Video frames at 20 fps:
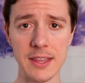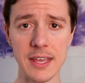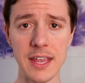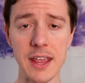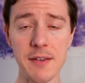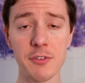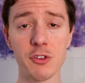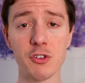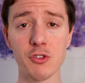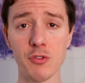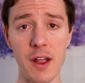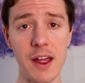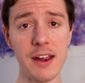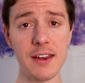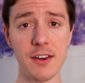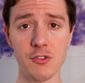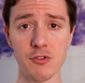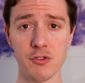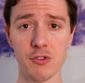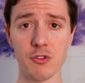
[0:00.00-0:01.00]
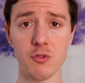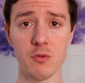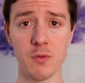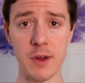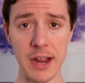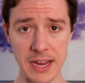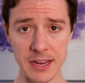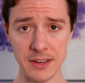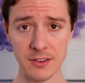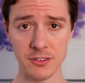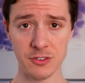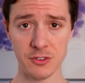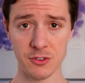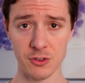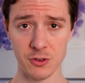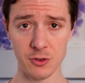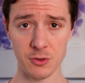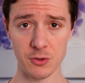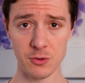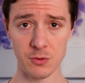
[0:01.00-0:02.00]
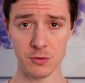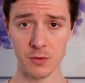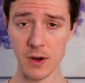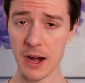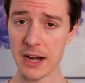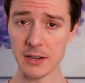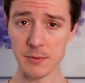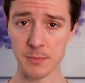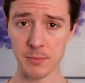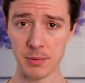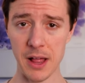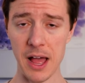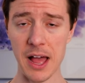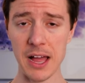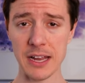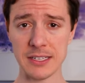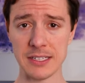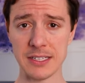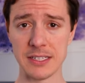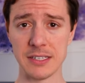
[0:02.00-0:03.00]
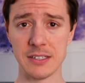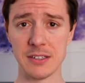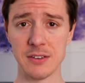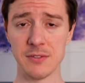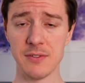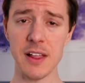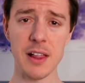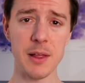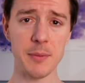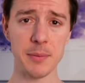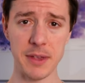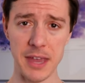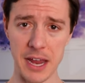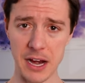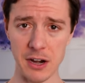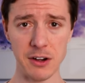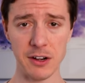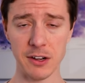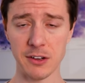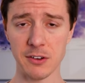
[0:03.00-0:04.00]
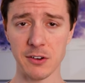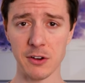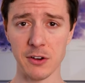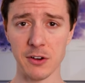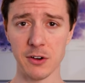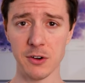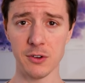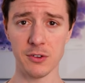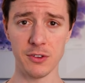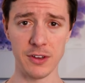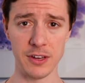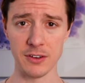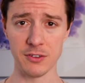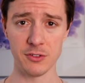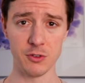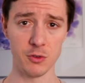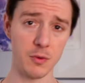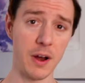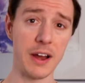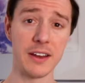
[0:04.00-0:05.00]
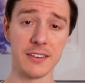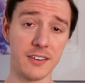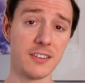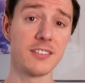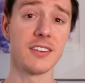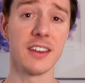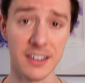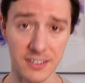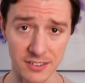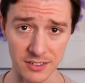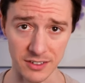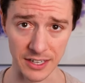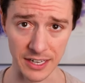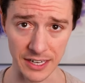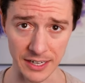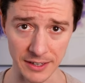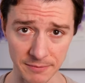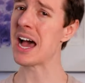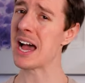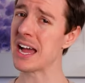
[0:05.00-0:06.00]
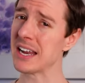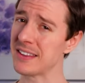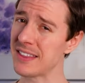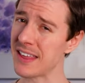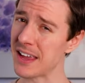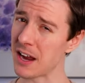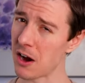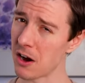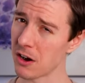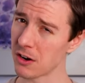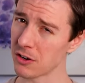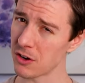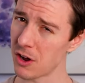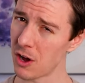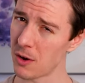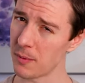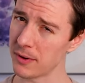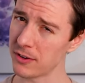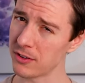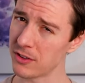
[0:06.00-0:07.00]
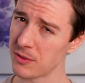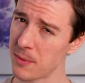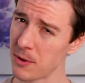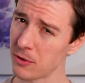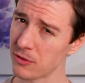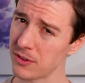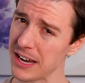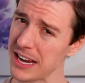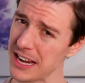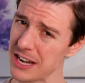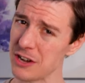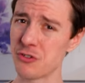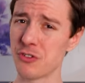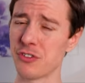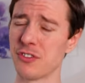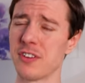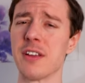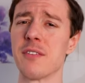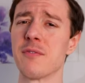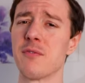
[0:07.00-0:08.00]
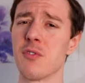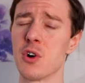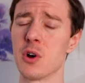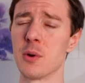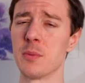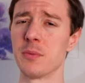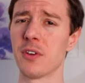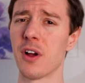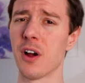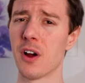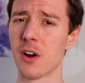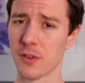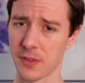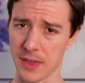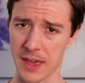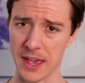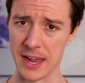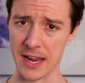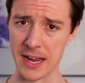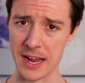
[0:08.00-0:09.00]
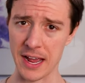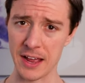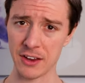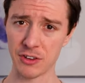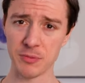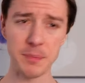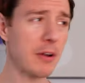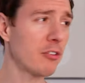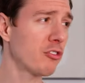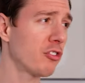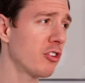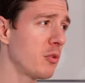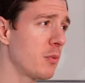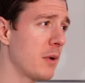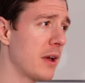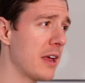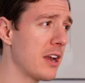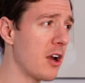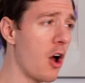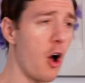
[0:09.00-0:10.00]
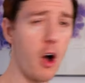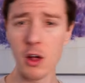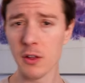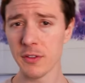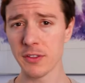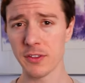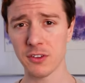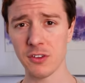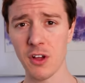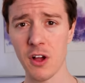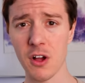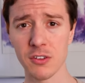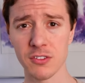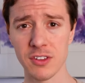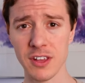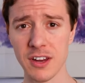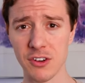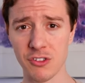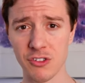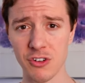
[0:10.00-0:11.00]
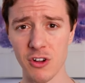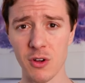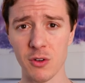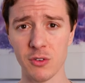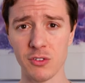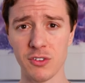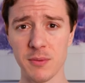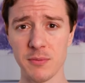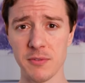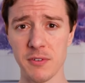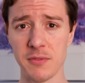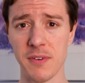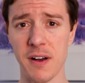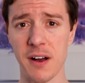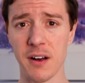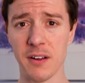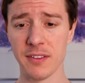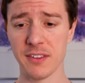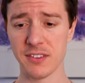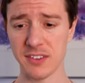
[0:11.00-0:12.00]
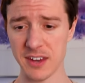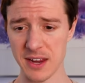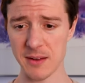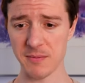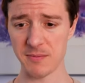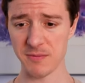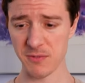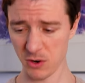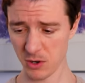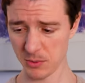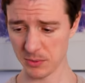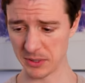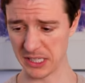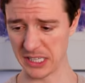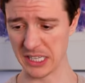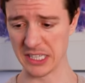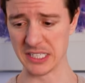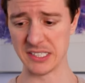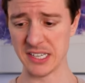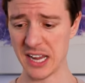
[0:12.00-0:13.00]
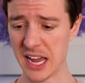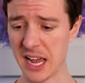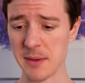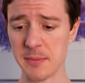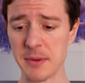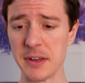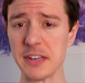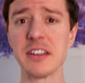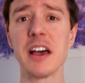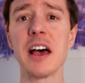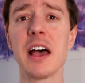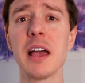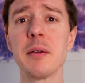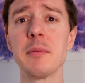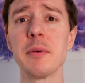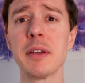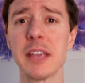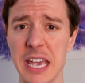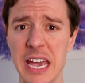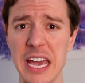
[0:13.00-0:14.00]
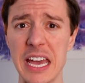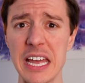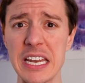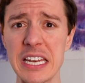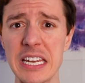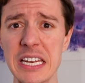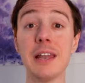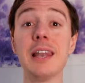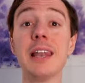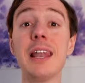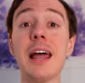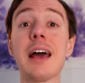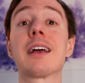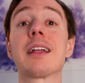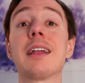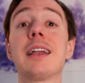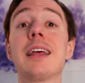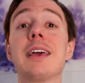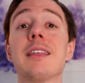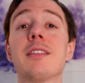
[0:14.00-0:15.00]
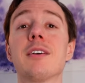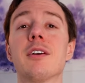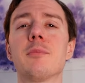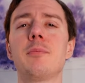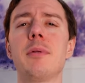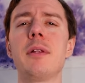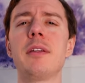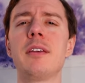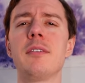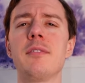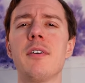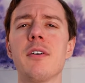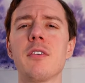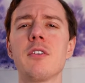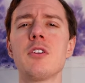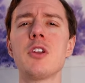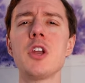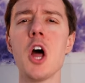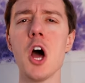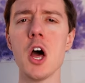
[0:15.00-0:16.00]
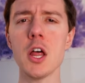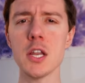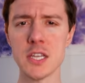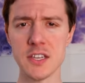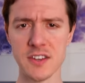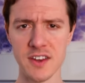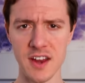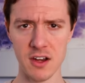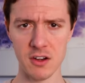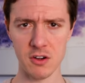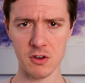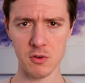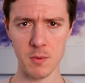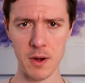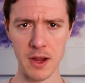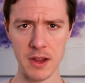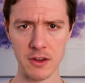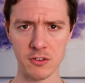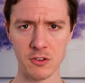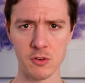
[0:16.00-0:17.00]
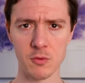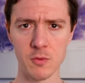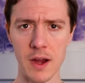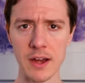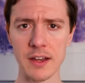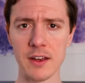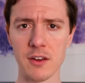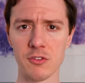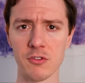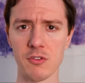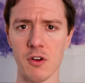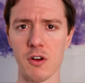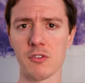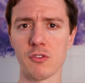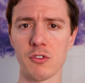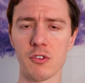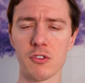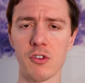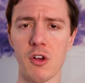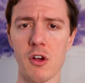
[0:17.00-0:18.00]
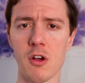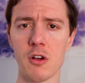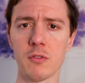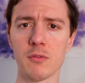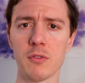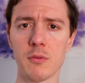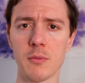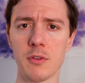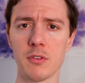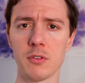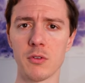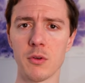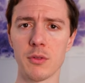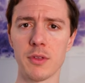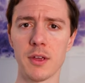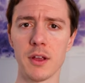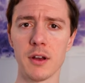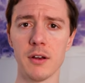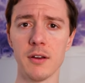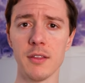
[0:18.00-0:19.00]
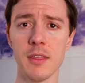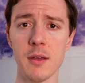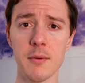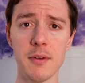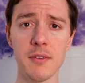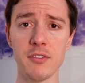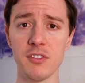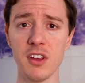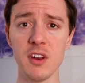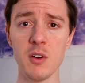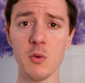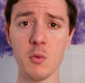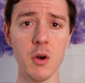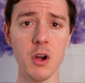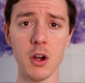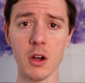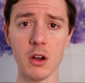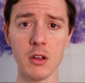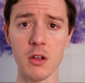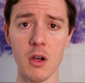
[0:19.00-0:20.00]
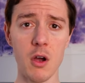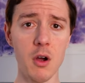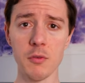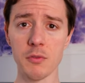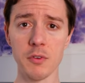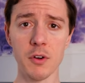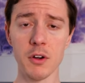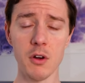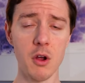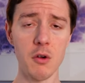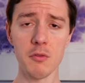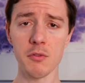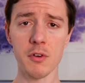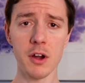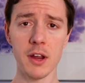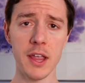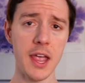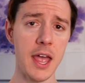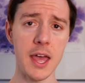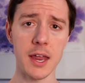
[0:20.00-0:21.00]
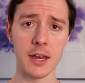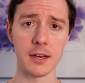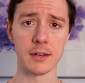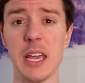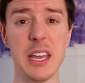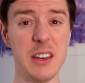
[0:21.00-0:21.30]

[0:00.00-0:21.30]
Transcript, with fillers: They give us tried and true ways to write plot and develop characters and to write succinctly. But they aren't always the most interesting forms, are they? Especially when all the songs in a show seem to follow the same formula time and time again. But luckily, there are plenty of other non-standard ways to write and structure a song for musical theater that we've seen work over and over again.